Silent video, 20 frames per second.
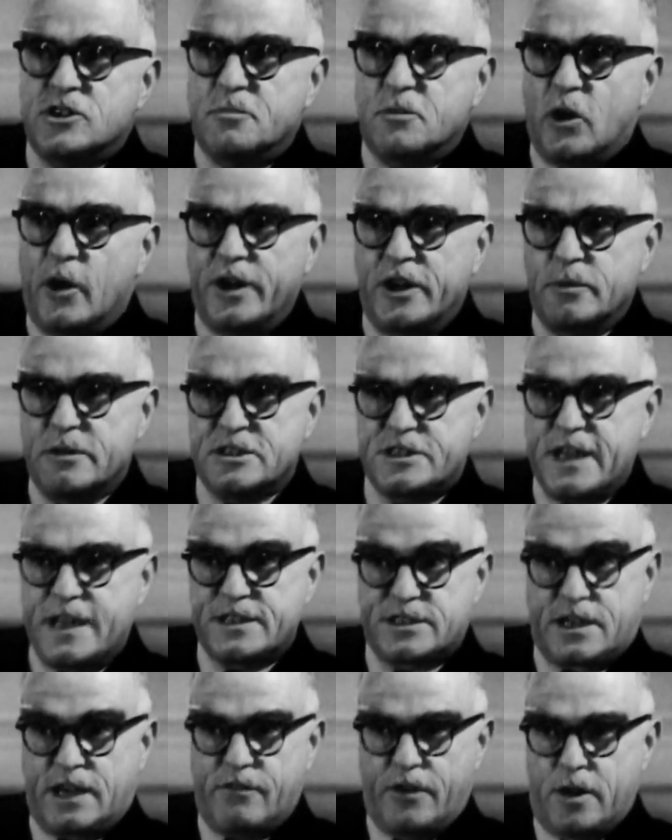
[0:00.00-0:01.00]
him going to his
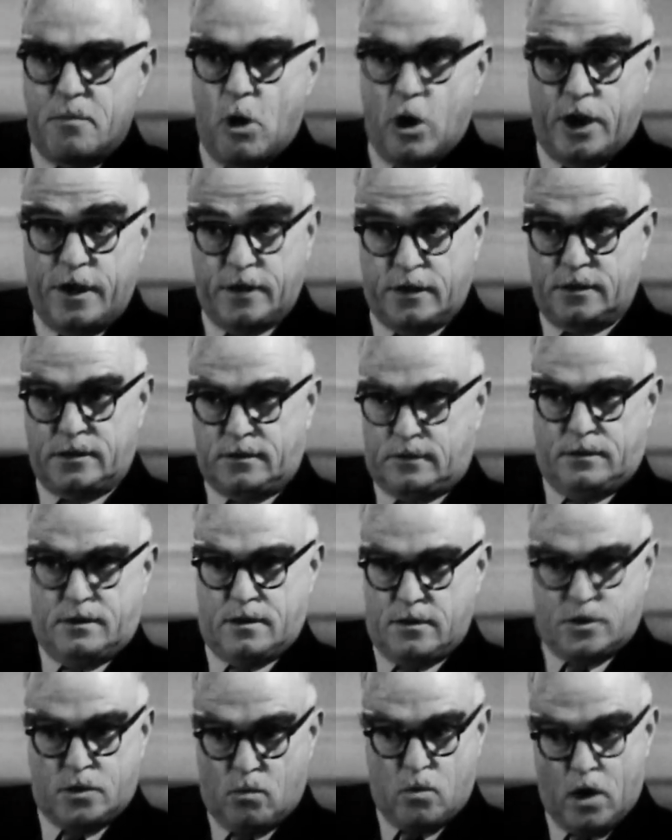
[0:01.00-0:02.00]
desk every morning
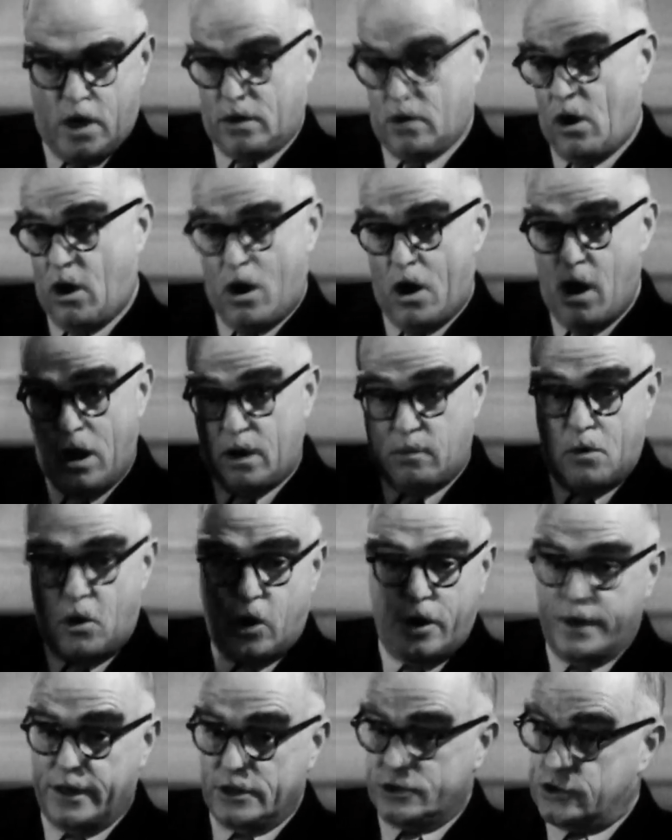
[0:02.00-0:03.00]
to work all
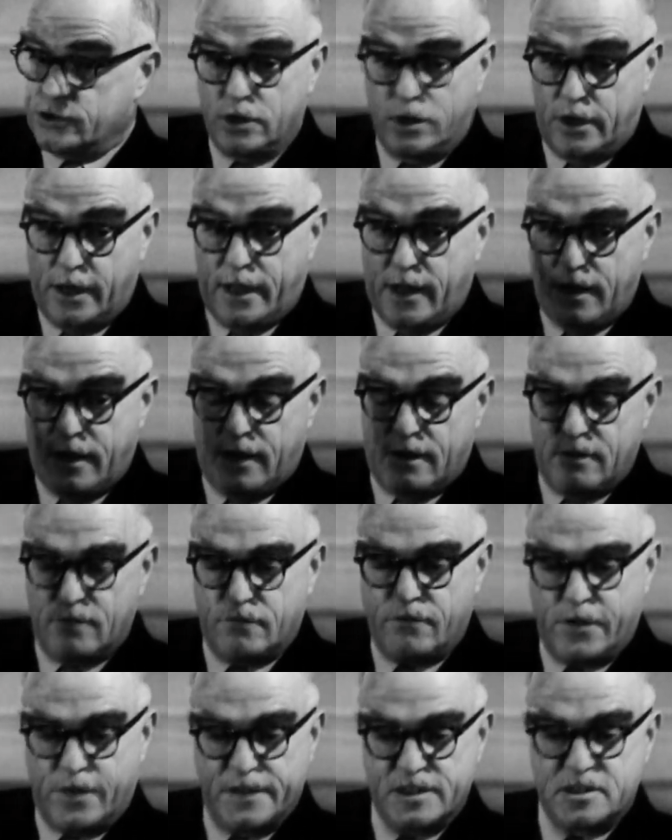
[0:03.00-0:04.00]
morning, surely,
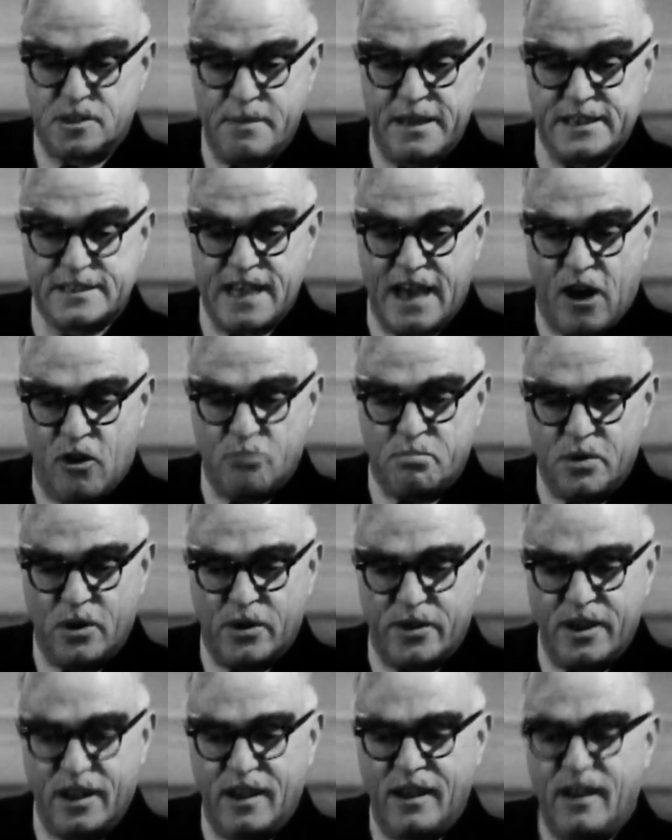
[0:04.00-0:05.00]
for this immense output,
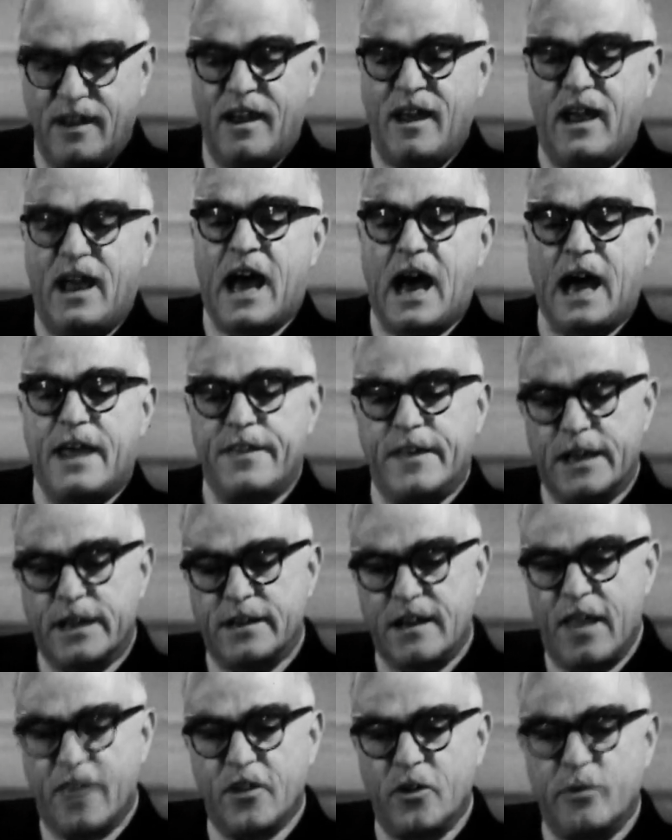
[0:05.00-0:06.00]
I think
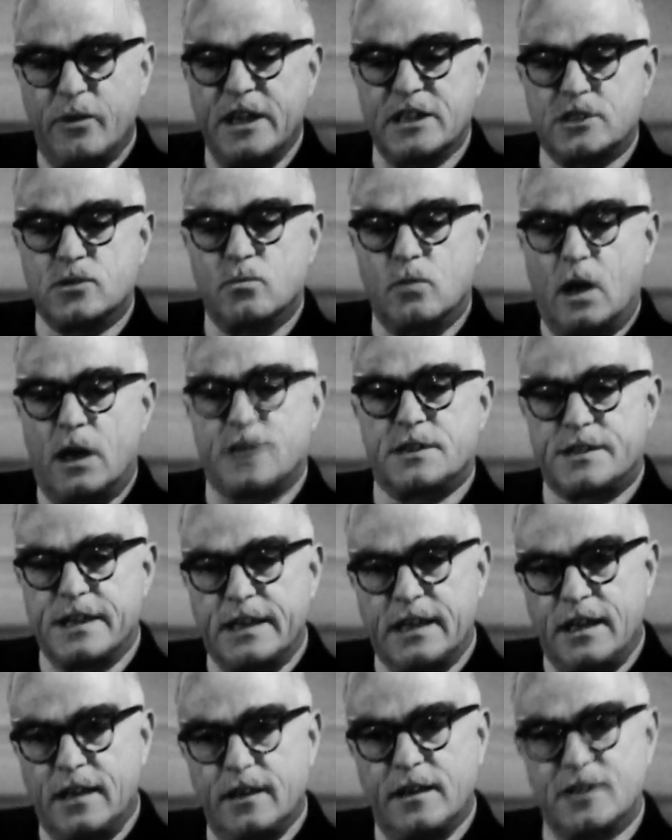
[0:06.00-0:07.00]
another reason was
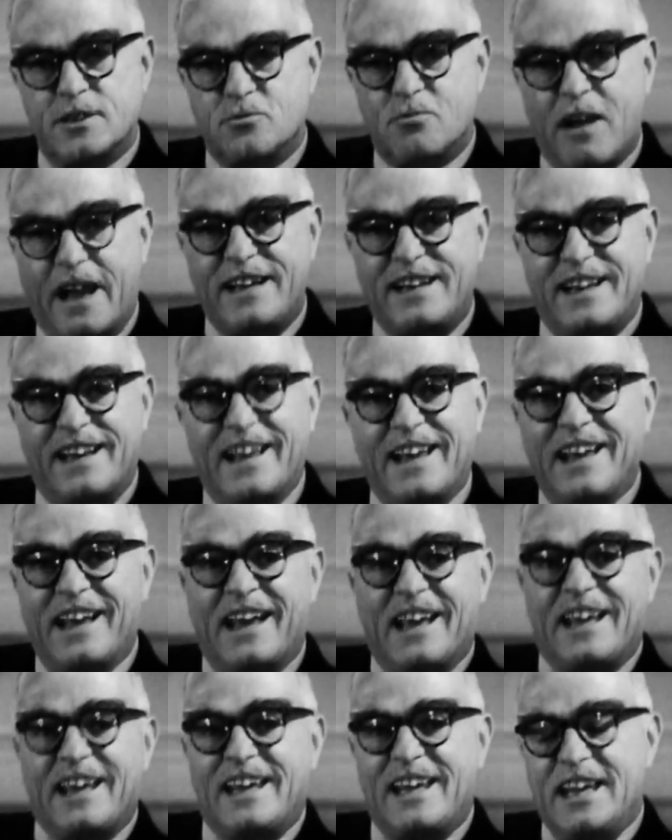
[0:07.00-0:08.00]
that in his writing,
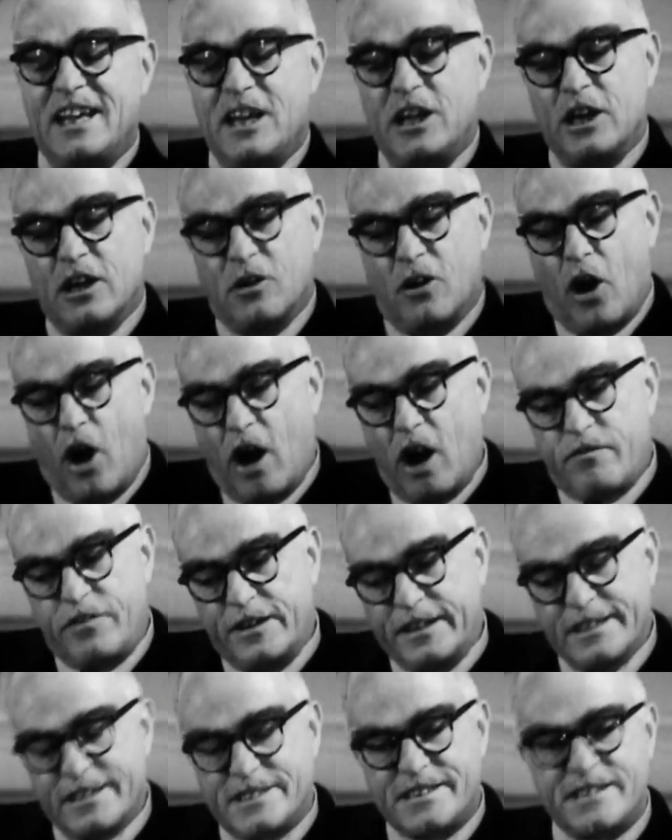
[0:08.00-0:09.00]
he often
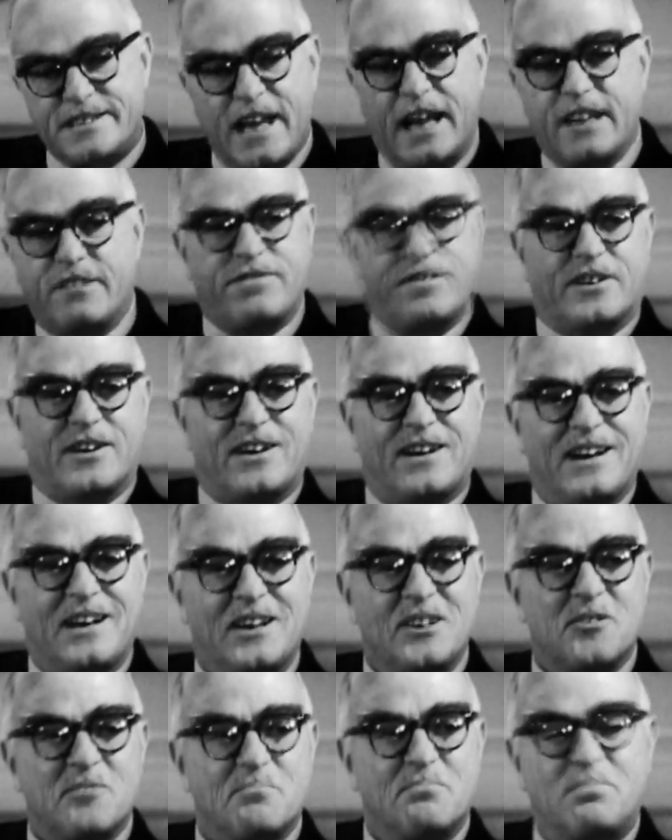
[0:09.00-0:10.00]
in cipher
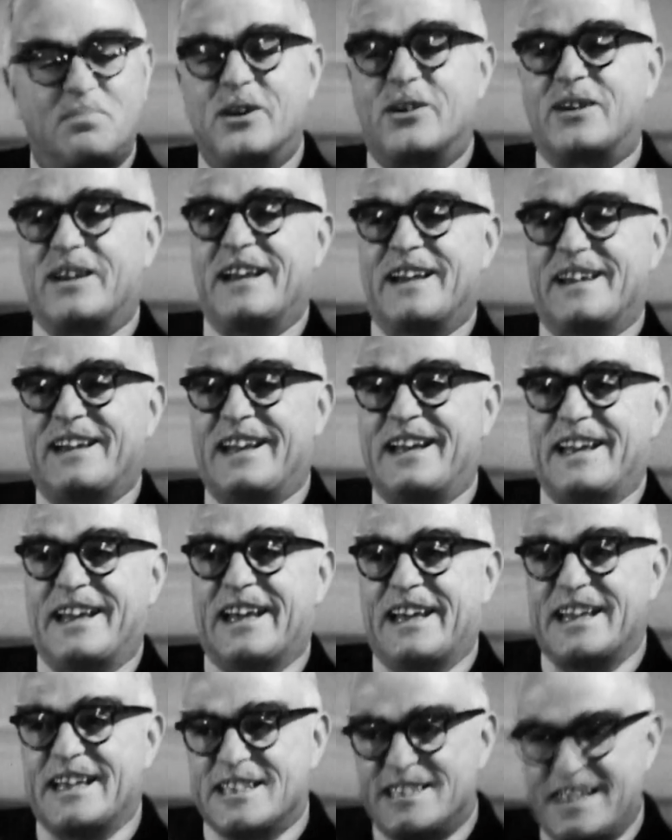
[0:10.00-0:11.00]
put
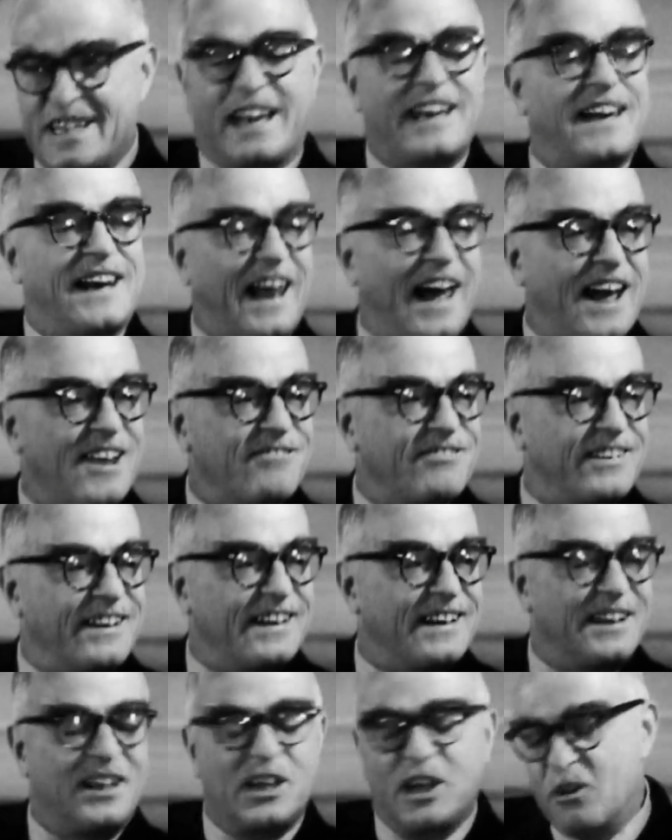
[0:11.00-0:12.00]
his daily life.
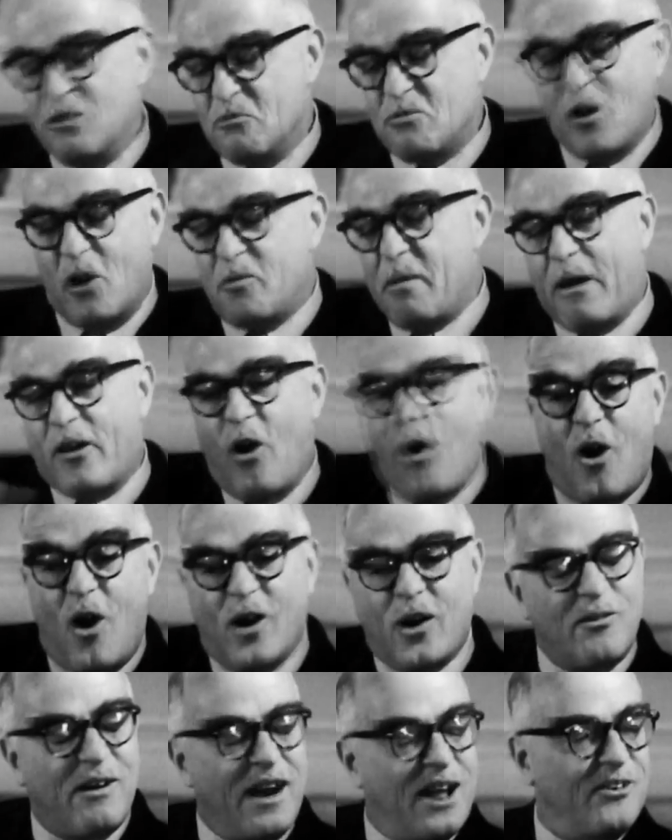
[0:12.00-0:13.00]
He wrote about all
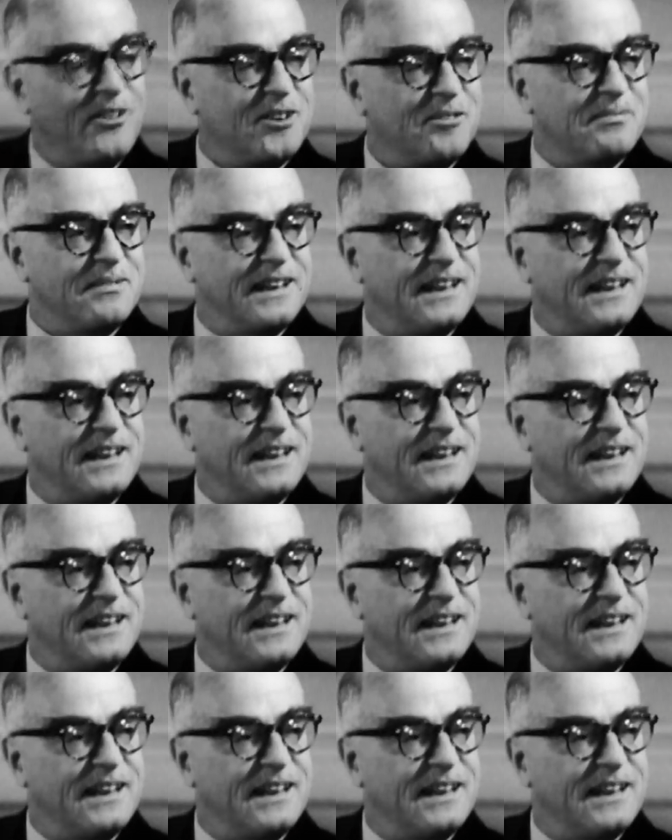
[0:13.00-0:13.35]
around him.